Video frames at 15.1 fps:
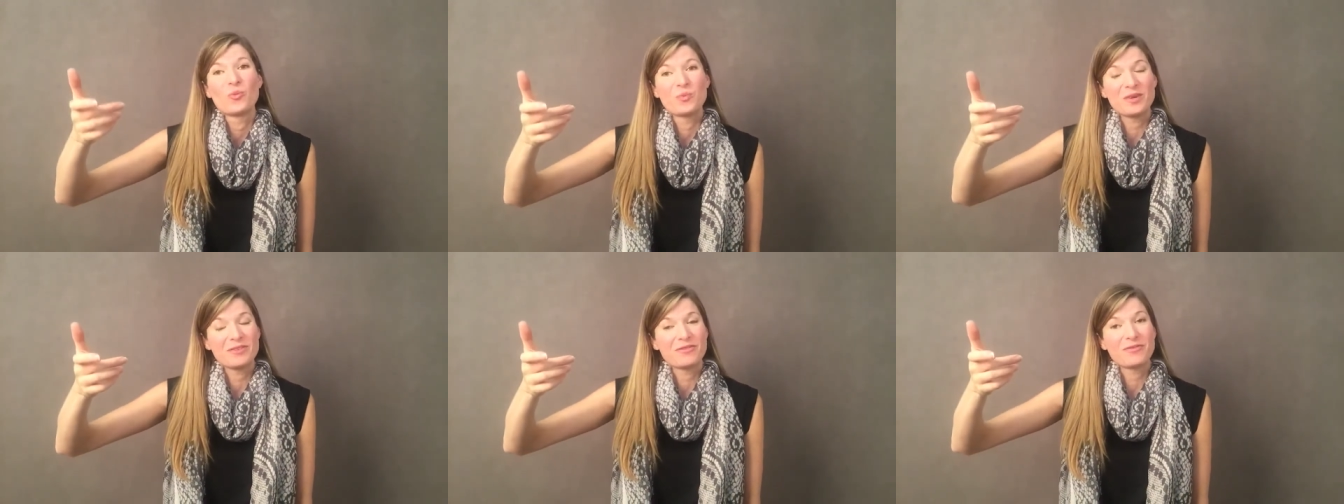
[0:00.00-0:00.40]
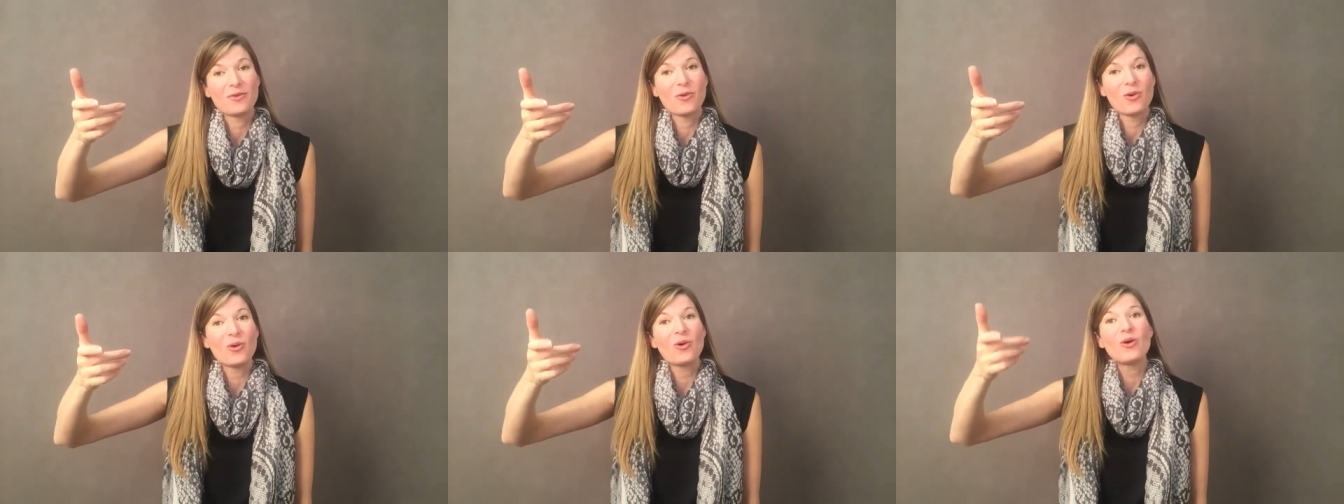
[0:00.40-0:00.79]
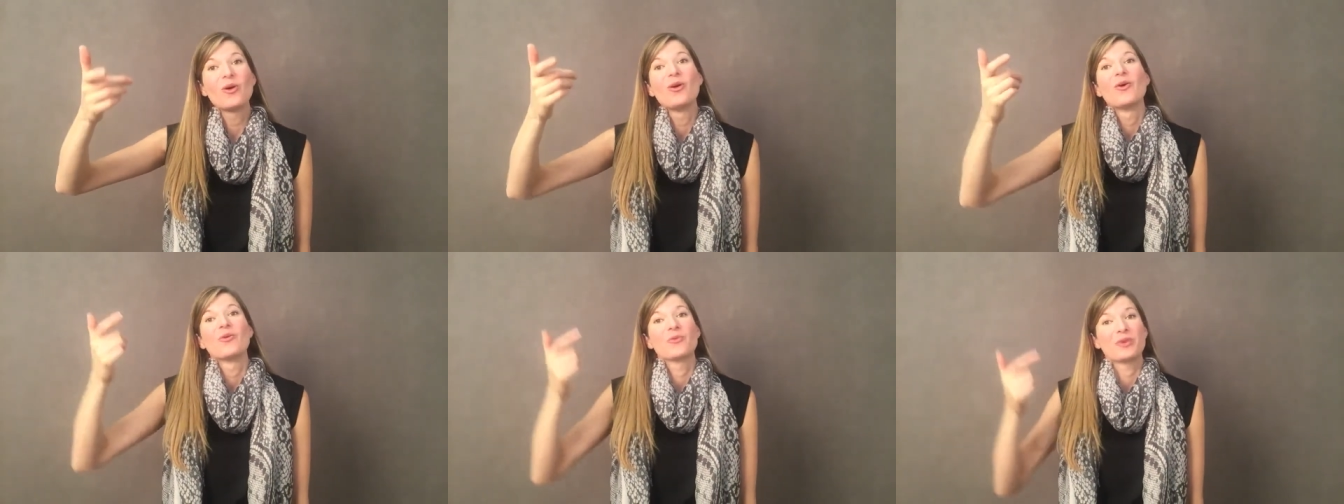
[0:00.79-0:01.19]

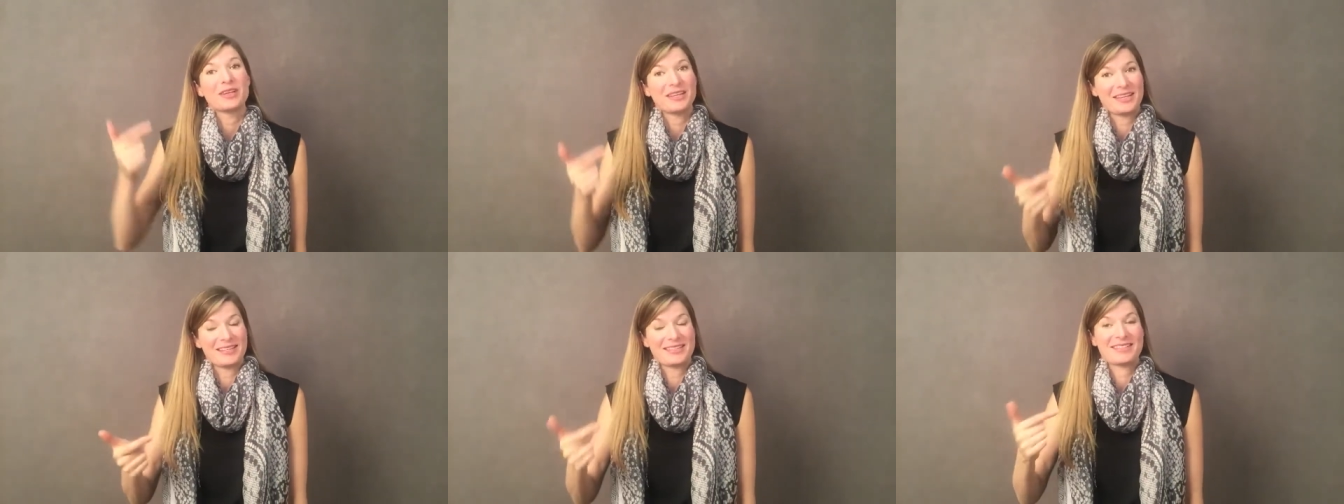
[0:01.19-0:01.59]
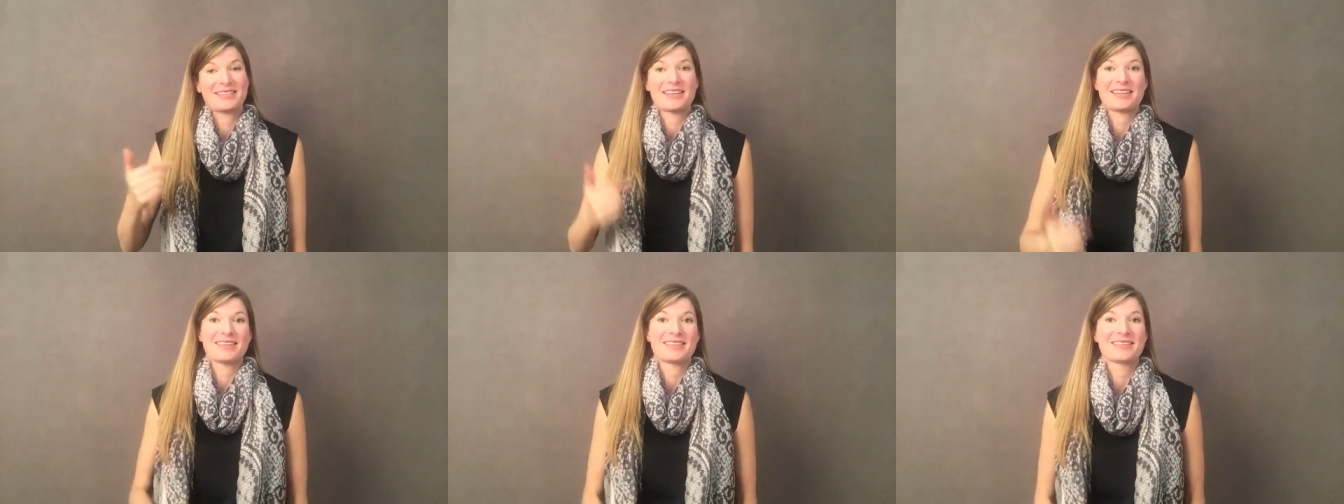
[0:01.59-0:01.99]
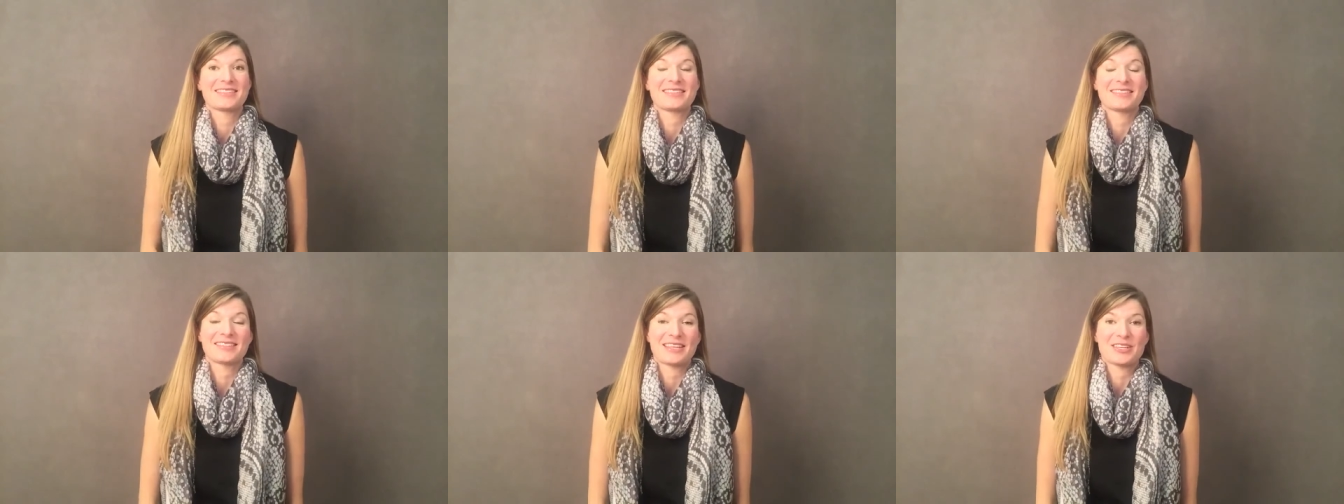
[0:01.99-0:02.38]
before we need to send the
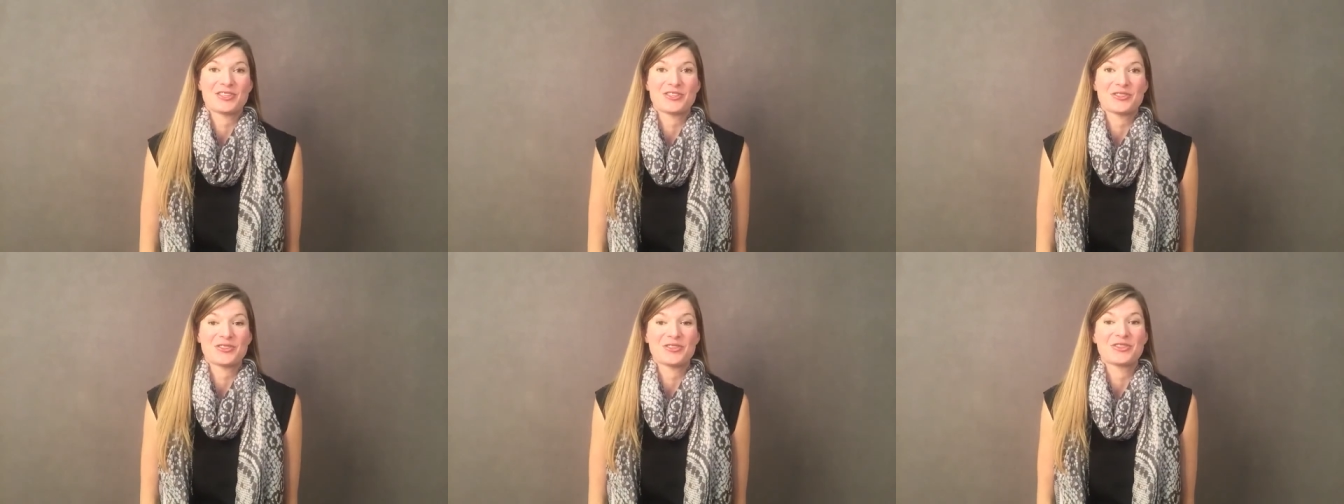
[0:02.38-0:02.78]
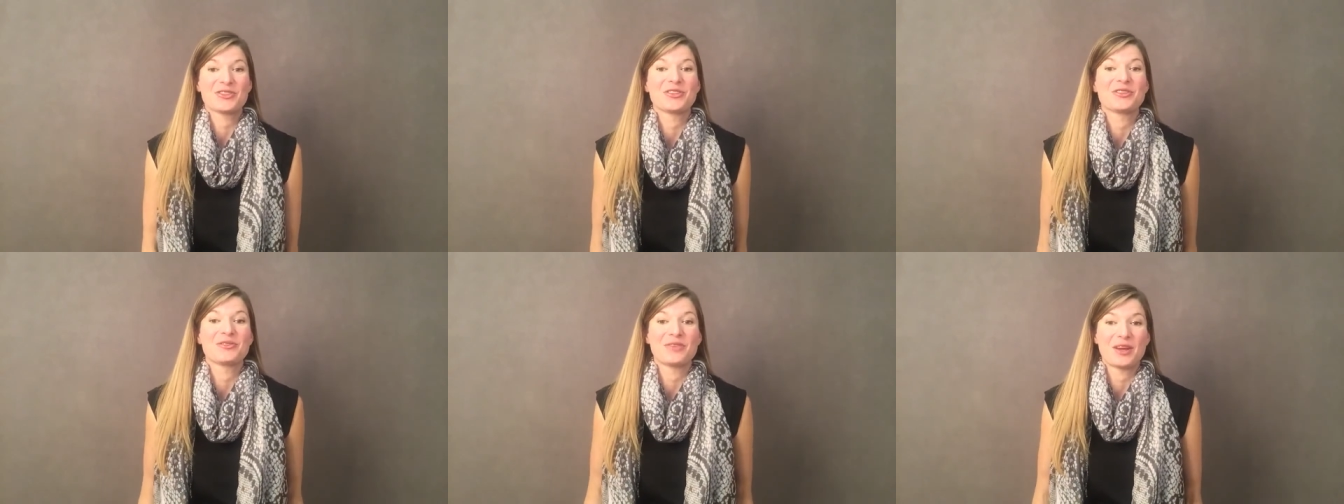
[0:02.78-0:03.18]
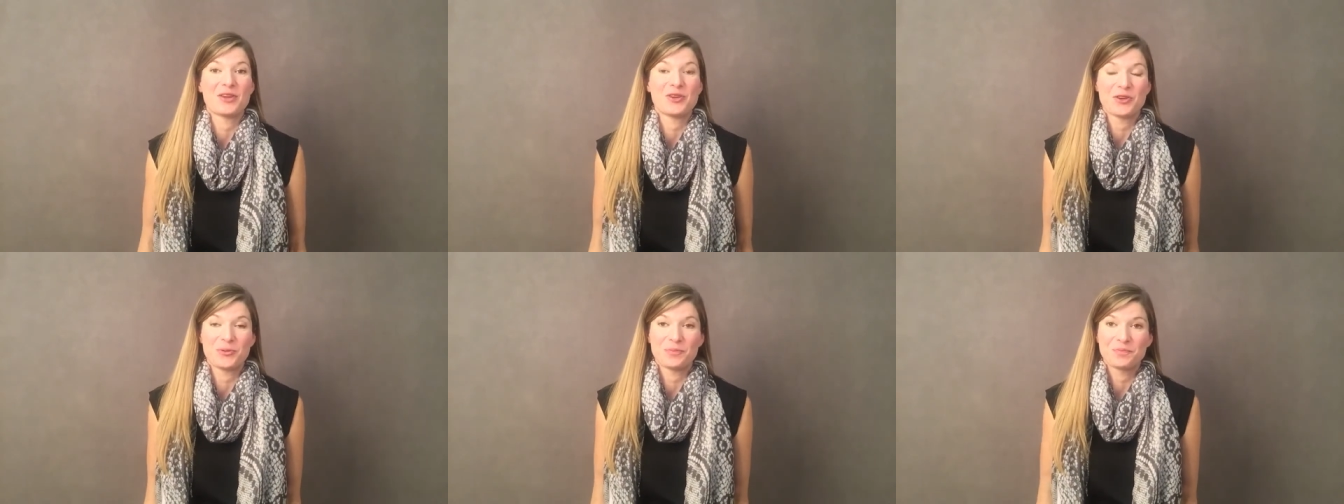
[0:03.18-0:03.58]
selection to the
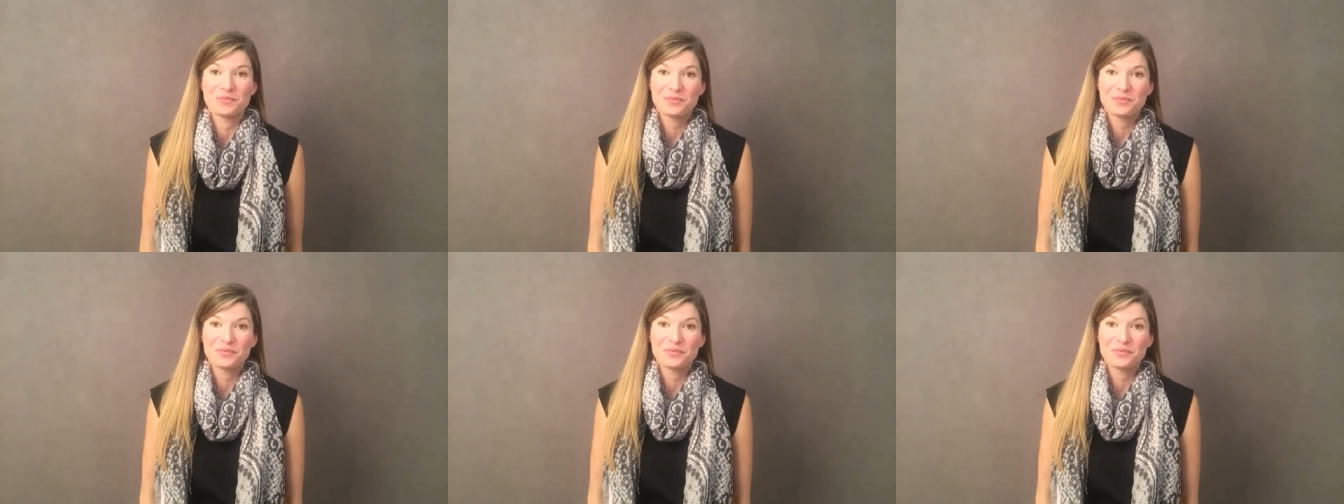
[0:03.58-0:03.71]
venue.